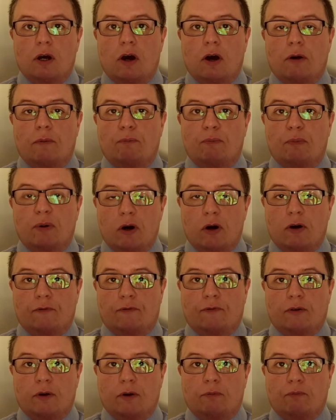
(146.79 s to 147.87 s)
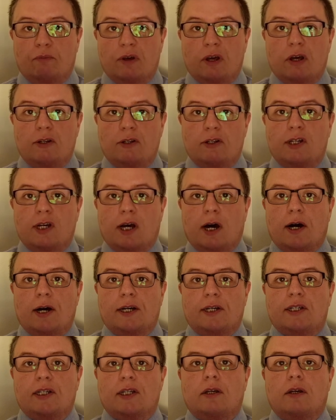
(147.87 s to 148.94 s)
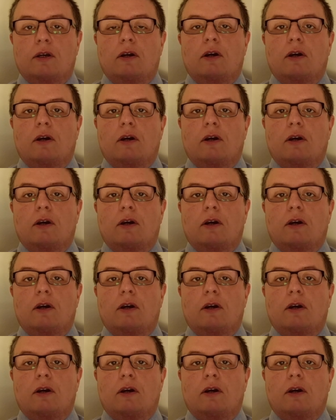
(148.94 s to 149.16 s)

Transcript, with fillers: above blood ties,